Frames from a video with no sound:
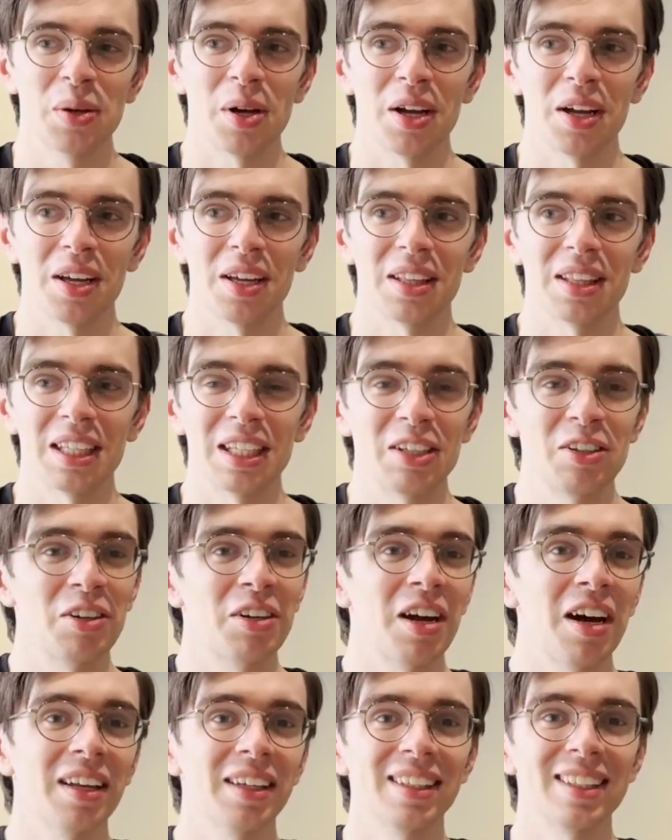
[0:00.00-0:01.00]
that you
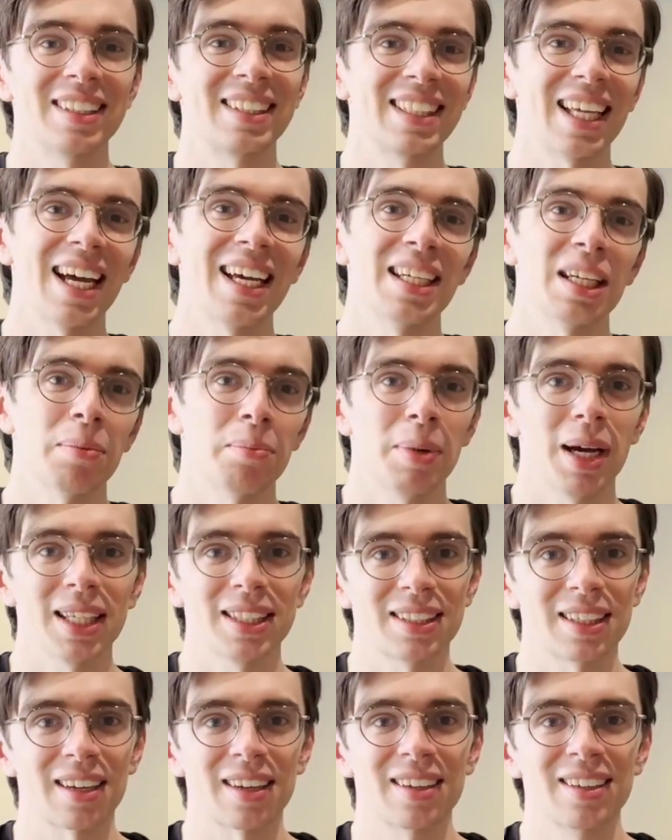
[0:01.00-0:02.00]
can understand it
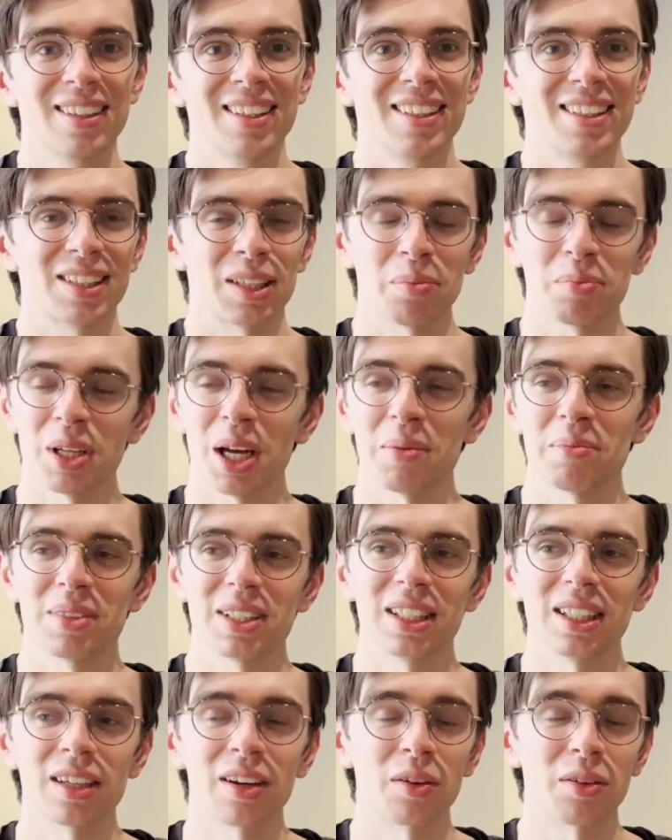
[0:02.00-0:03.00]
better. Sometimes,
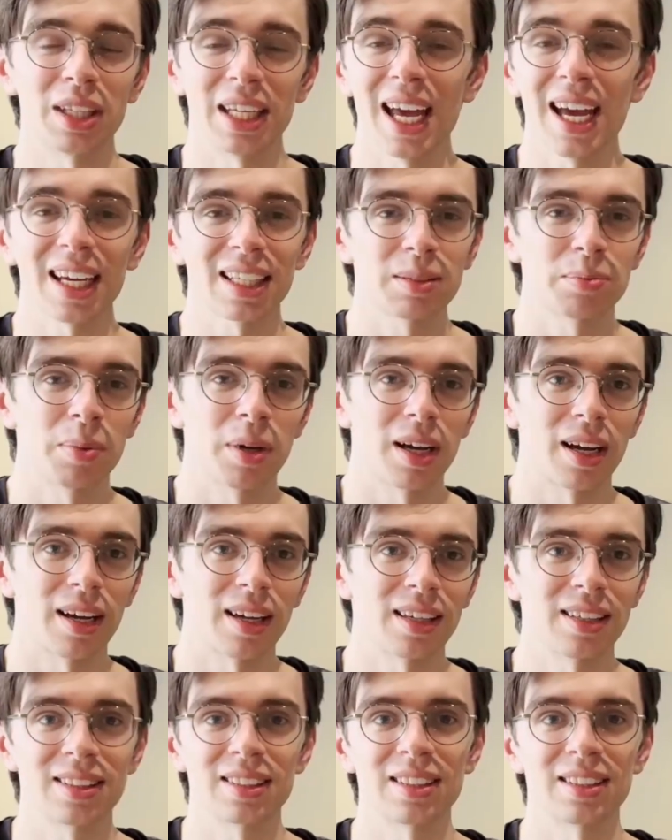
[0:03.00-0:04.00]
the expert
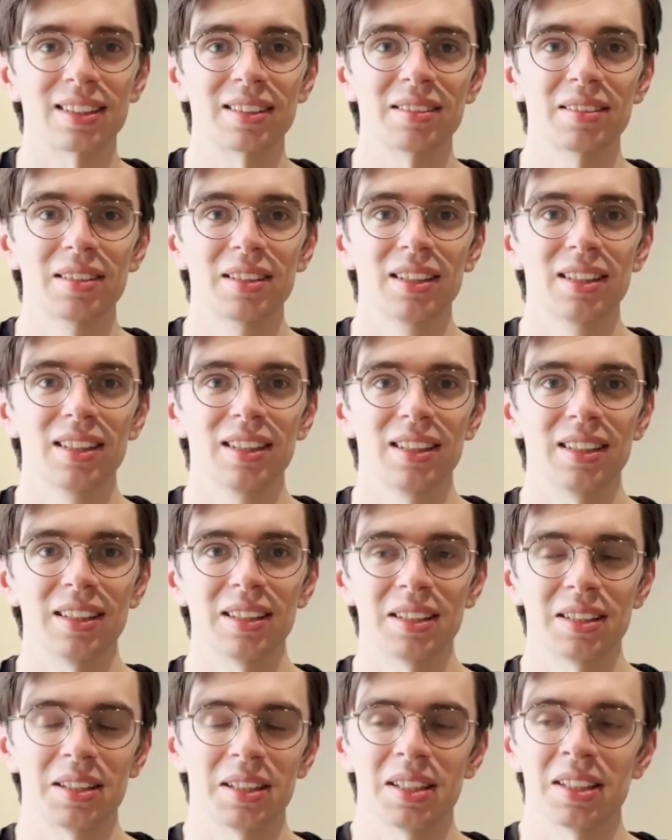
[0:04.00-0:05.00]
is
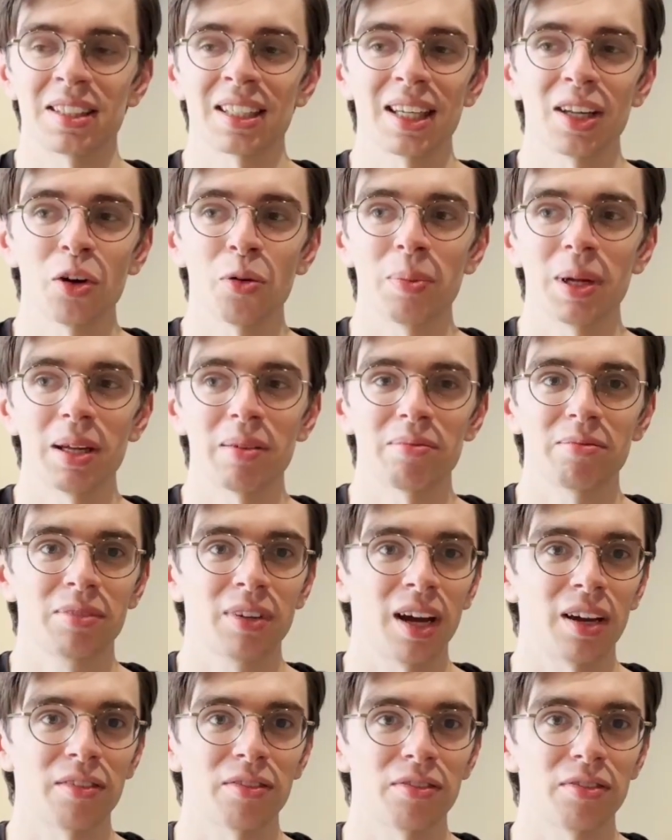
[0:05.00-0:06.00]
a little bit
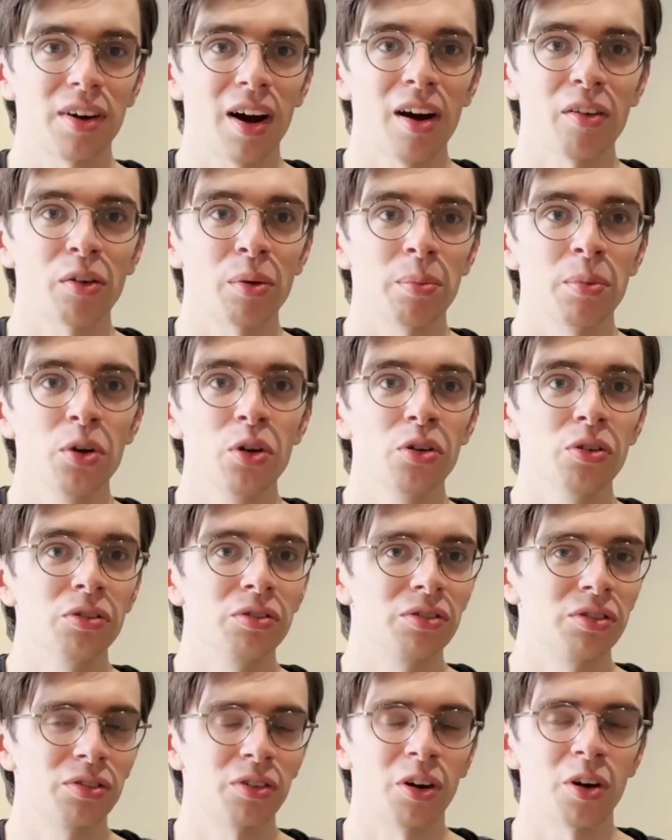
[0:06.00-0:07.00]
kind of far
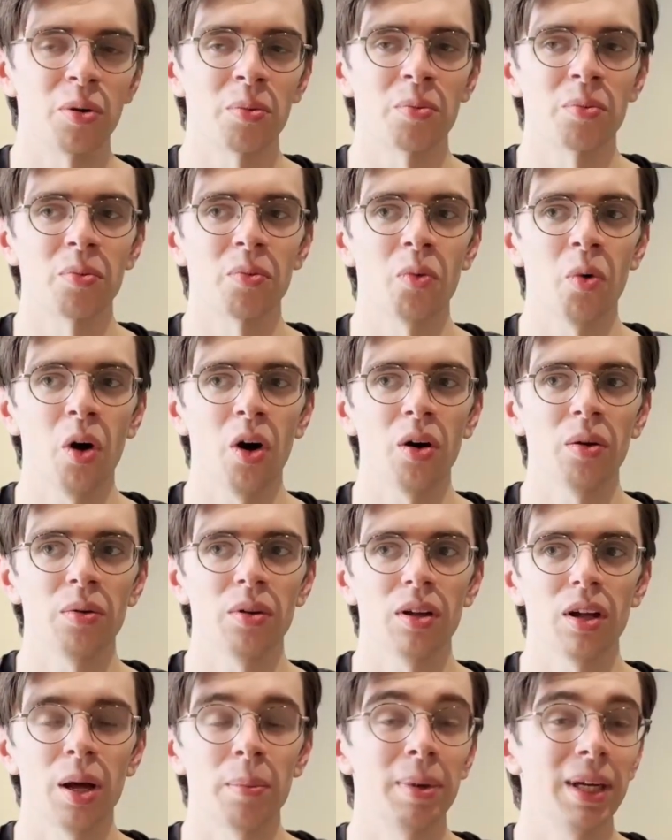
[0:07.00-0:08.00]
removed from what
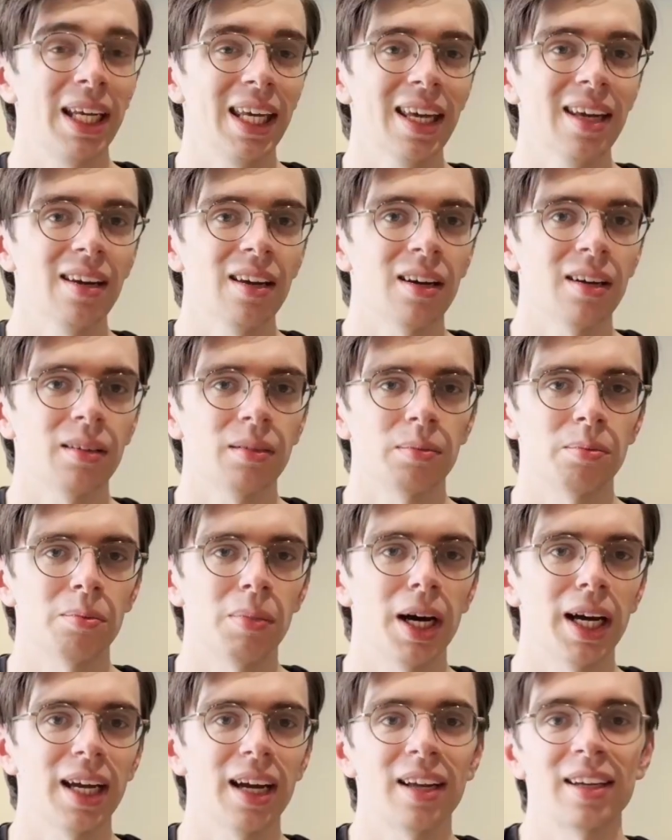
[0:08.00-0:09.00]
a beginner
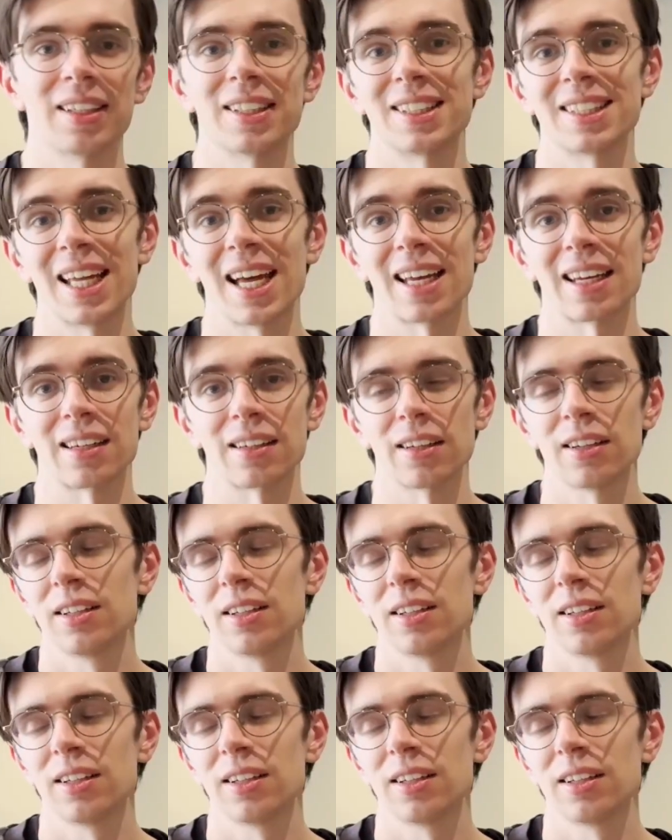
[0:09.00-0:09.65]
might understand.